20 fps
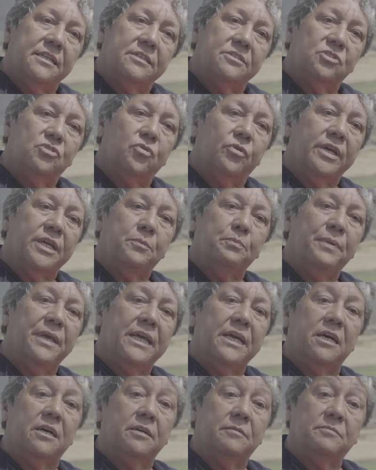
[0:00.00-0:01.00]
so it
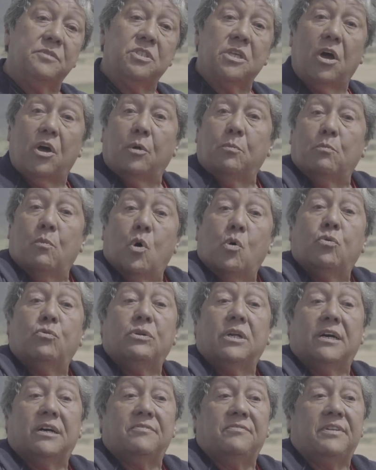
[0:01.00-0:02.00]
becomes our mode
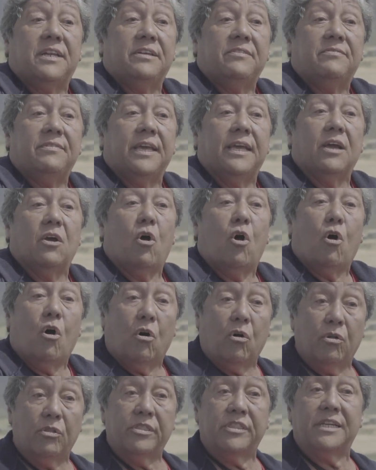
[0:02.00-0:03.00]
of living
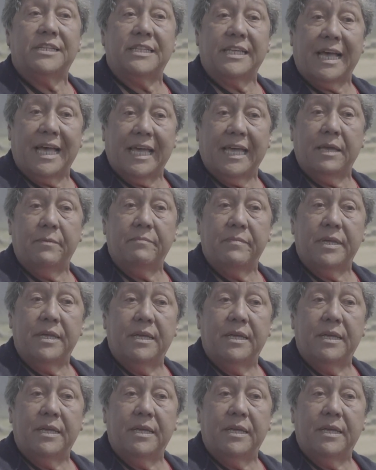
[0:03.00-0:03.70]
all the time,